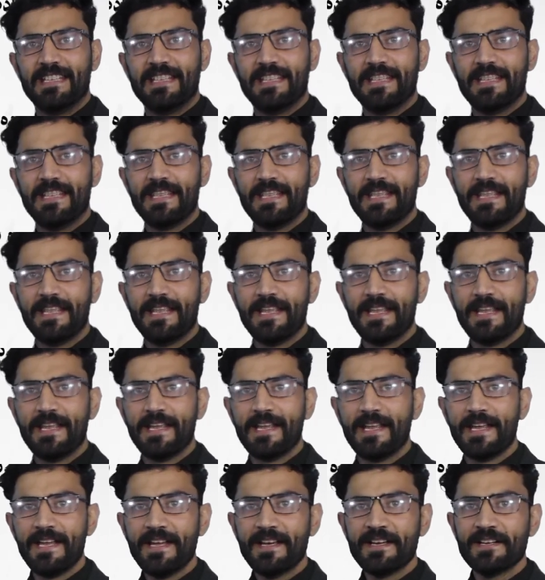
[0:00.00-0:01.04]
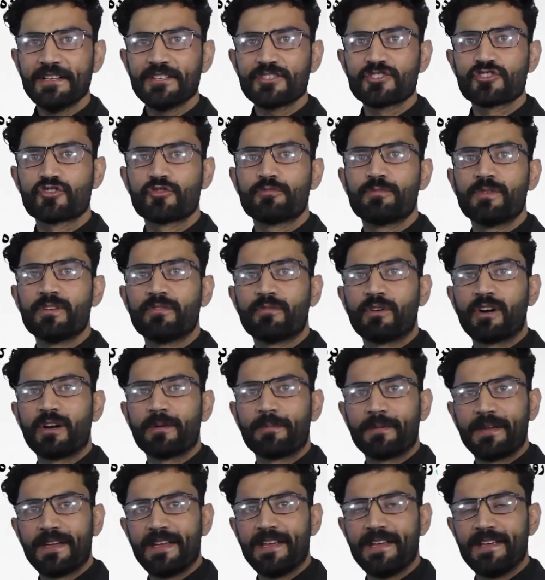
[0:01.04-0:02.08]
For the English to be
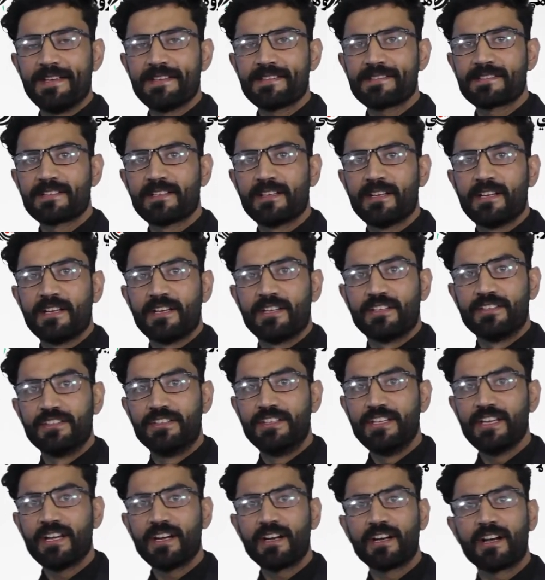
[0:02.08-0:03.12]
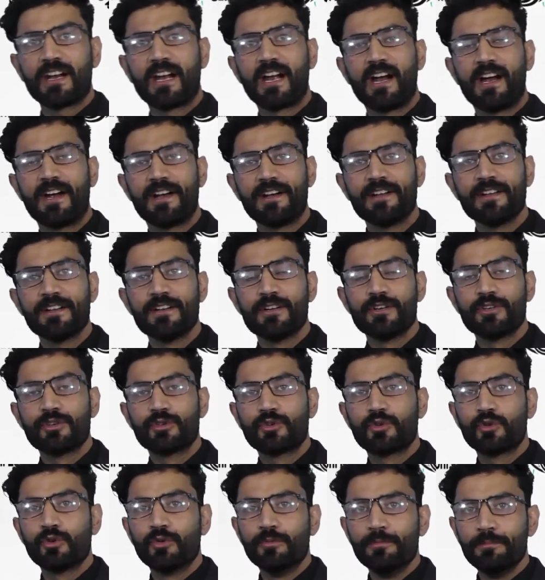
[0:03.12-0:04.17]
verb is, there are
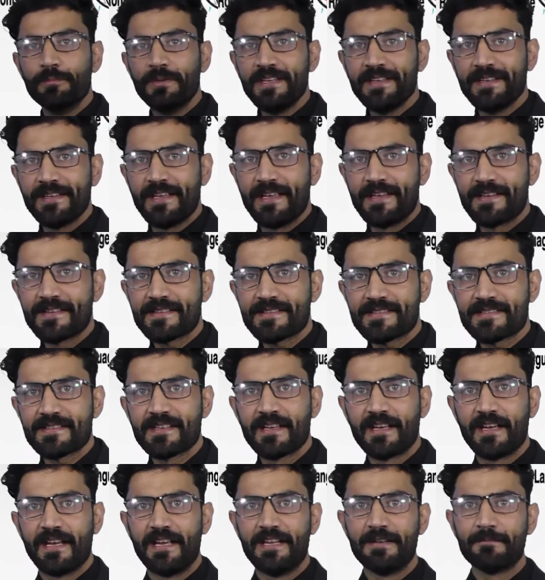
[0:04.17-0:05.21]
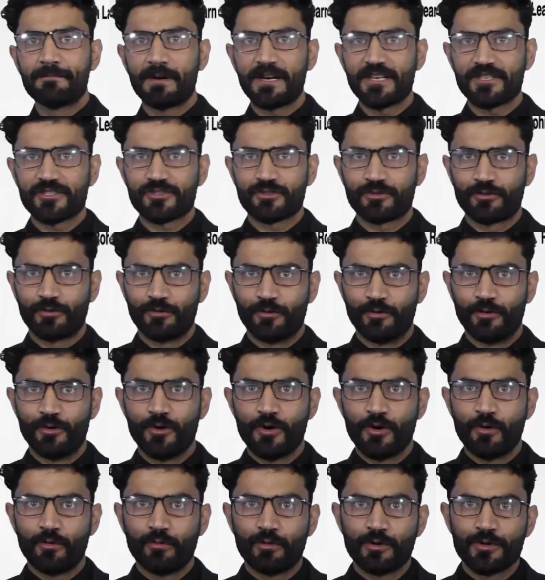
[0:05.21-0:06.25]
2 meanings in Pashto
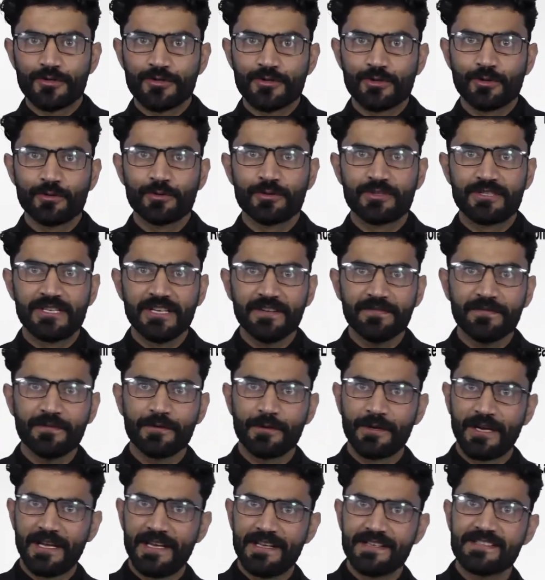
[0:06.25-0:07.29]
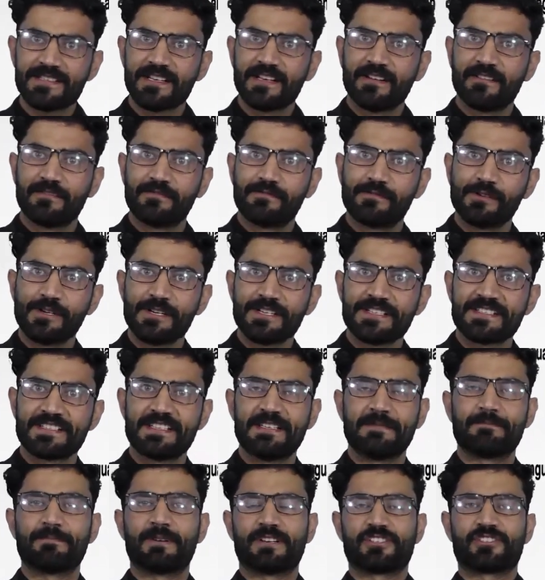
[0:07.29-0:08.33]
or 2 different words
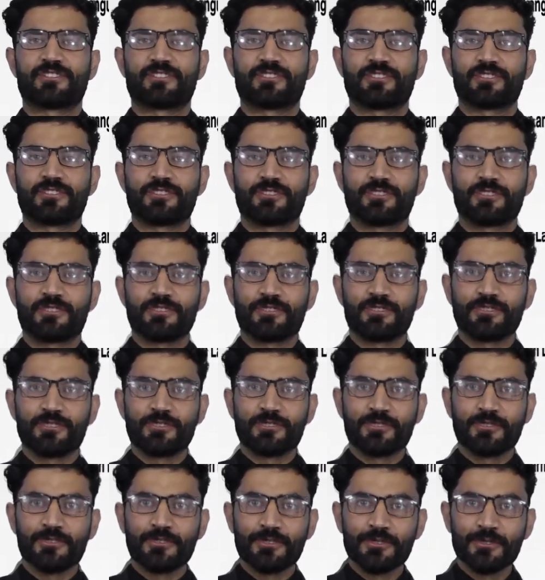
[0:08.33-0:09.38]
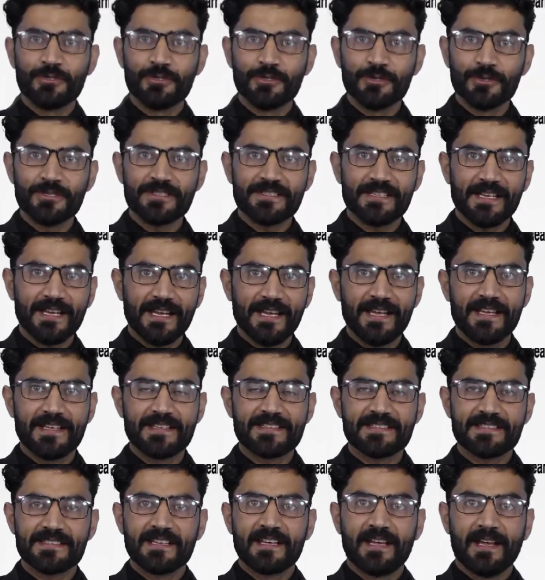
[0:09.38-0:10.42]
in Pashto. To use
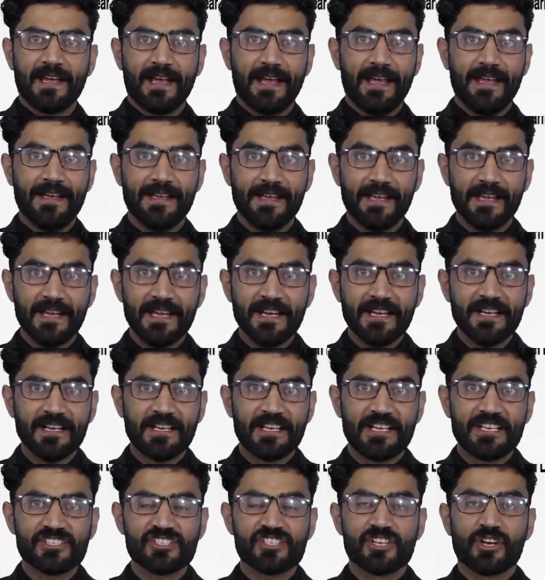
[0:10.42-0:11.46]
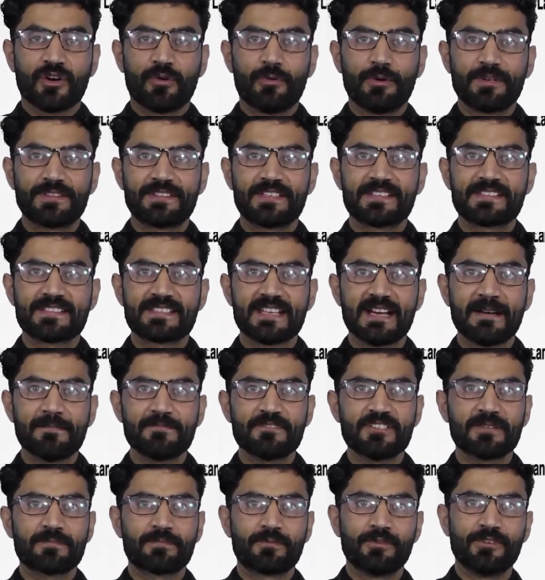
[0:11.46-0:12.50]
is in English with the
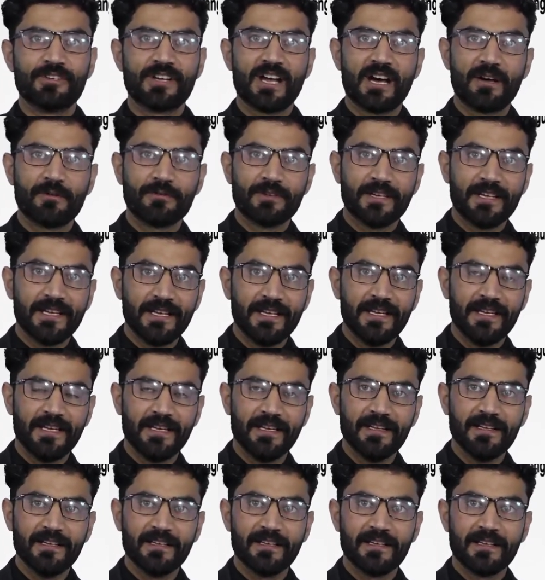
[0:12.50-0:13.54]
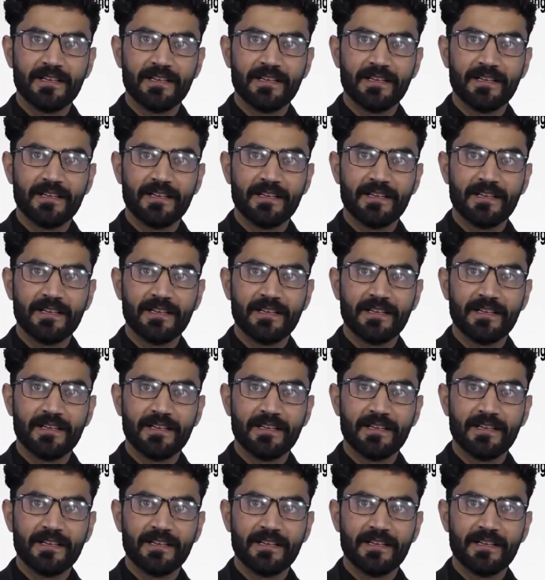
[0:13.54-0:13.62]
subject pronoun he,